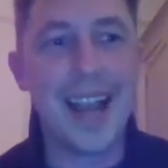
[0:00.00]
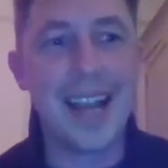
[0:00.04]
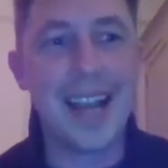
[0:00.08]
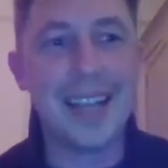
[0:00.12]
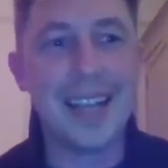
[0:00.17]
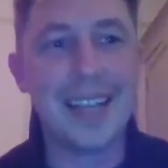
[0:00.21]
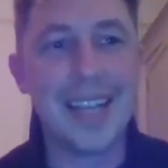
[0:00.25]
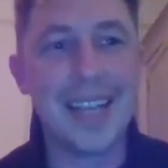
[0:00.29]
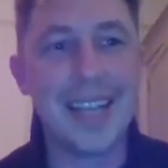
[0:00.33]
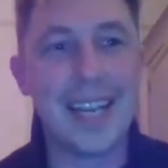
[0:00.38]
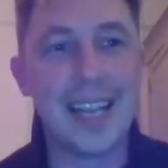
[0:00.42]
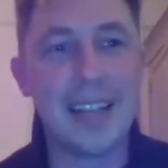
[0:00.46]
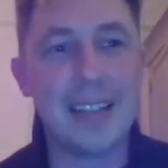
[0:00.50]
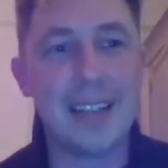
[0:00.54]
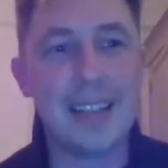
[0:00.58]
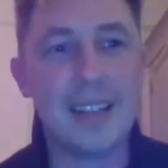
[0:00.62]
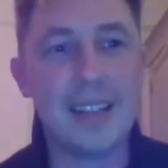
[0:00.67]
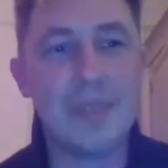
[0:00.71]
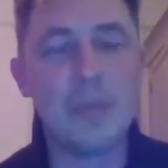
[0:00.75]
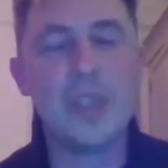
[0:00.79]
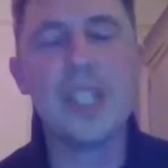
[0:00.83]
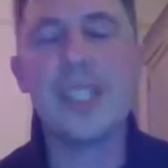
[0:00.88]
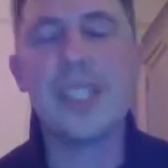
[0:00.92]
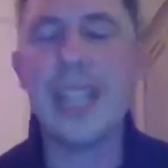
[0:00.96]
And then,
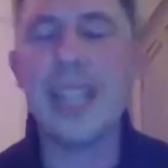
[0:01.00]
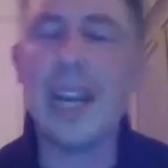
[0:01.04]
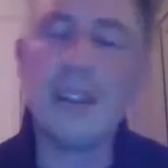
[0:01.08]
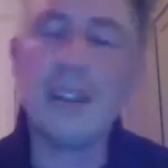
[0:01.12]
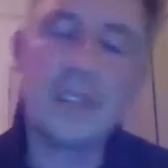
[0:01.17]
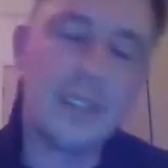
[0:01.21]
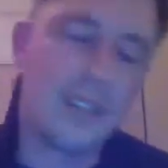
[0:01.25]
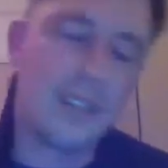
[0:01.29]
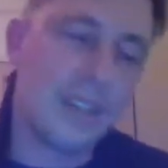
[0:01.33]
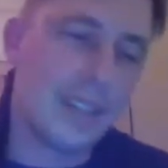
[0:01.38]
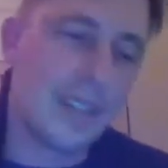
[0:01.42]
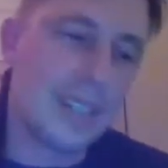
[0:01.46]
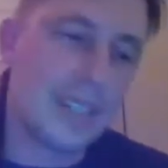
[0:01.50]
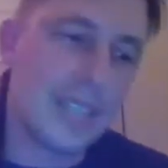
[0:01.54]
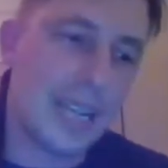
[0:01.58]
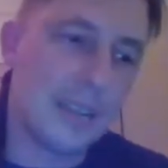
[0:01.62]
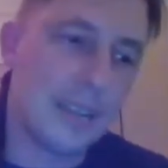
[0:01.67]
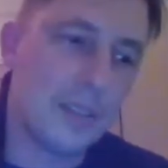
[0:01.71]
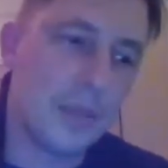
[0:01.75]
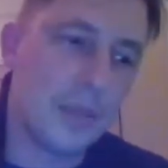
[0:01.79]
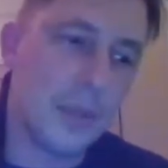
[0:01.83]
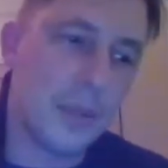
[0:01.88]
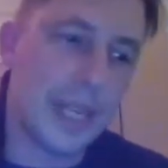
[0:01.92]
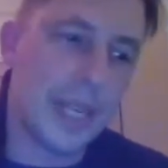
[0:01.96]
which
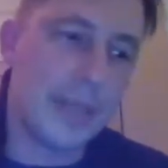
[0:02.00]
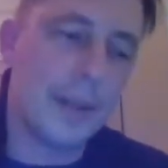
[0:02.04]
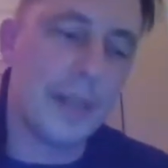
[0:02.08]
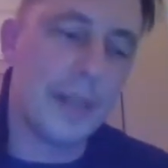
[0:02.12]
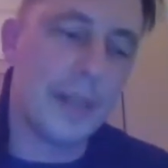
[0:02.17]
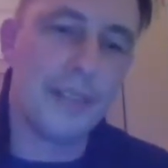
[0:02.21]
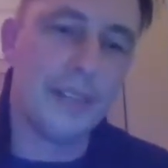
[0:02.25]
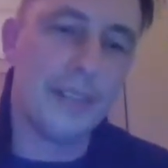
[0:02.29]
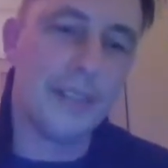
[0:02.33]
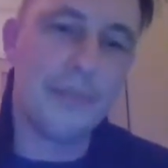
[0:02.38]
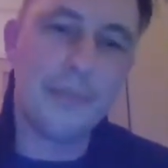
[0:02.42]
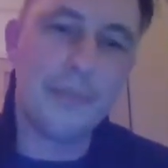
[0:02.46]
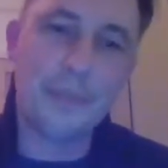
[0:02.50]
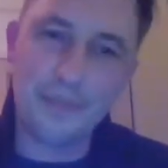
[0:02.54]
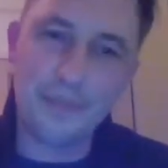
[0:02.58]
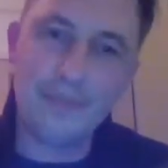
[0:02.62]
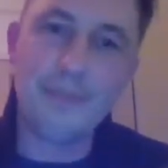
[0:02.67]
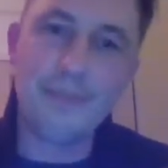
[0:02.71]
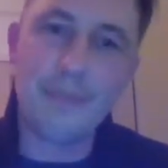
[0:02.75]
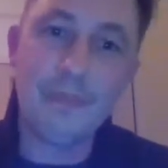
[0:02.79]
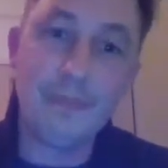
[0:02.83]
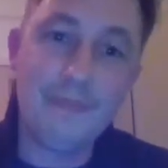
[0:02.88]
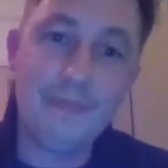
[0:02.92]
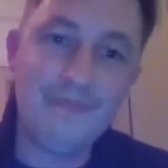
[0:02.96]
sounds really kind of,
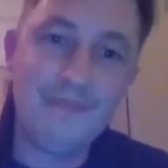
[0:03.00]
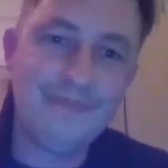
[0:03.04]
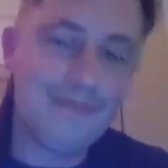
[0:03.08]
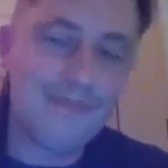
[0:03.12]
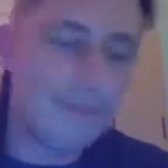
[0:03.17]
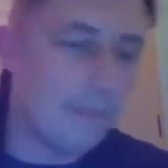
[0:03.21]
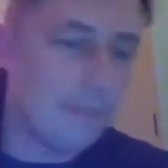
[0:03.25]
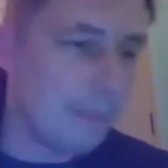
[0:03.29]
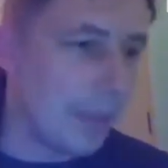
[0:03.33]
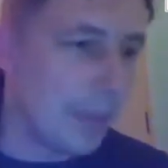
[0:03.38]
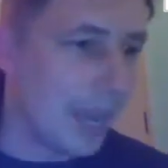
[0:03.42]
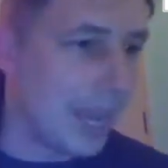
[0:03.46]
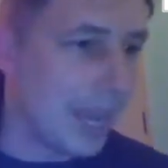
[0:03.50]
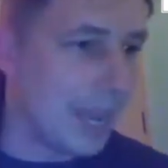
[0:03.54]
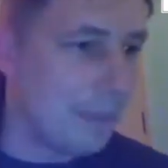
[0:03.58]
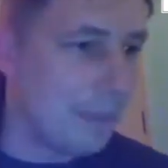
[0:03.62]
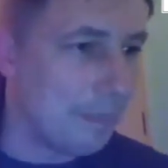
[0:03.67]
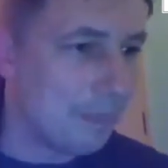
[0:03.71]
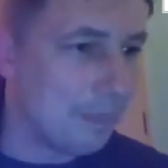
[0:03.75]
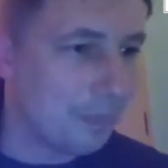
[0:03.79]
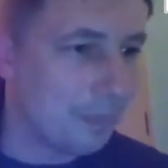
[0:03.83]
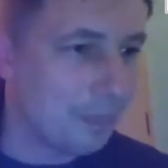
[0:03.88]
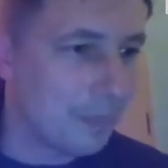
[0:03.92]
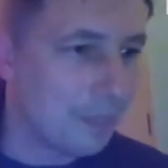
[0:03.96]
but
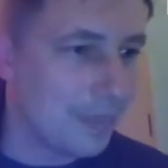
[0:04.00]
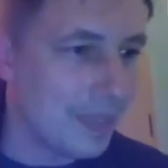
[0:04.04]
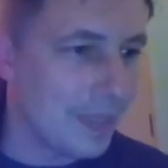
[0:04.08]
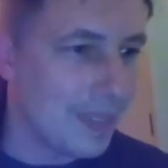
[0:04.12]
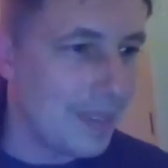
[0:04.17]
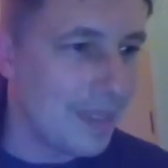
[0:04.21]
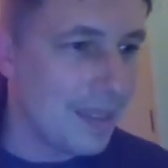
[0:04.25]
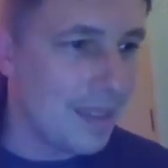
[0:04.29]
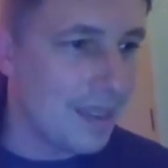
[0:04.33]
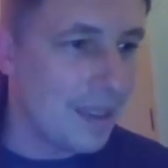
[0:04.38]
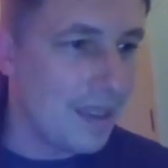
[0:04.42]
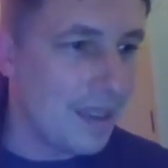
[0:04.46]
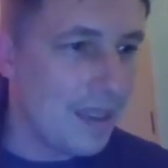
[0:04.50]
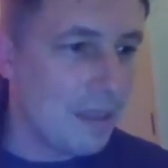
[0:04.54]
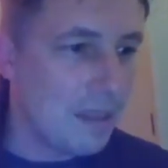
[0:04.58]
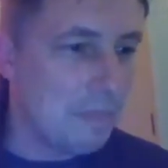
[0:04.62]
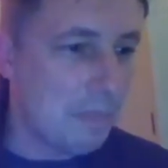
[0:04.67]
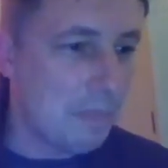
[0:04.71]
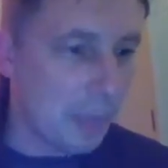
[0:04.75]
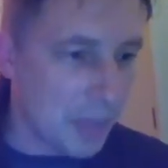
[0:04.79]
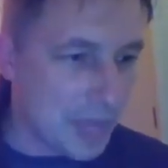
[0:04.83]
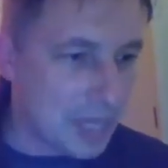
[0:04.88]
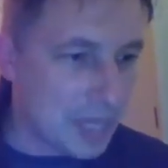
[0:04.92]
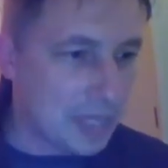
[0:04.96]

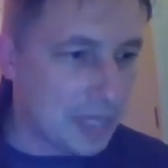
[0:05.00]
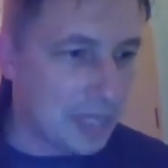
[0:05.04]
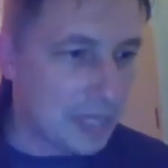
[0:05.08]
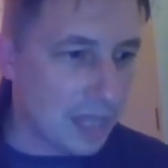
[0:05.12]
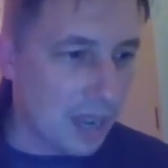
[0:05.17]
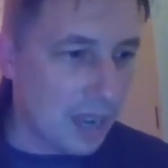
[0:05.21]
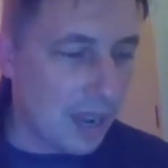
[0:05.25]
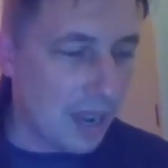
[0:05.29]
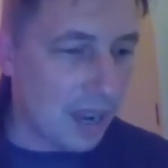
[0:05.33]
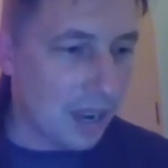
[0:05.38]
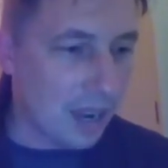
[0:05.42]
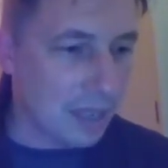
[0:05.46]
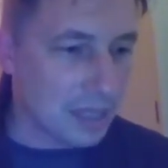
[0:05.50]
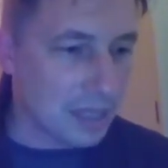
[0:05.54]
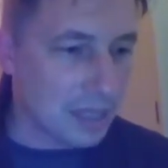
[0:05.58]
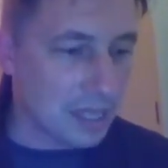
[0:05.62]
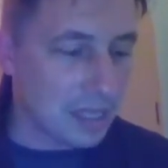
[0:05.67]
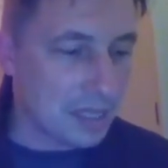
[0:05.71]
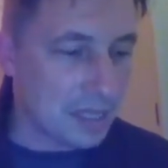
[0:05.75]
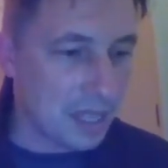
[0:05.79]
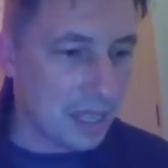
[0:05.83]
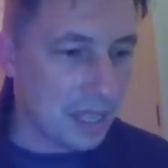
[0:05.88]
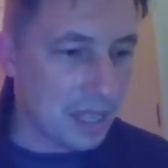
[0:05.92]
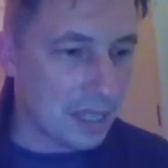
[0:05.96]
with the stars,
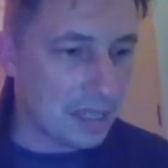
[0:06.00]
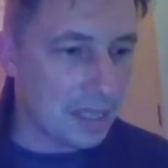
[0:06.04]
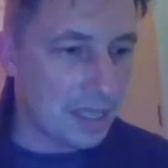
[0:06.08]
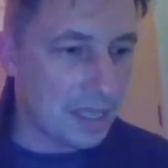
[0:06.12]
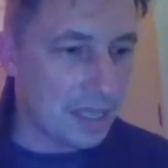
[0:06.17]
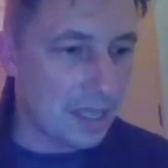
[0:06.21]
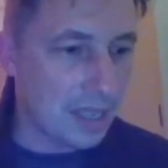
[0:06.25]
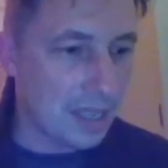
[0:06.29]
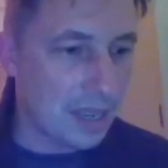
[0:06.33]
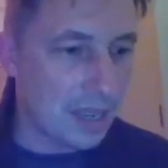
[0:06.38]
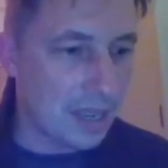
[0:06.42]
it's just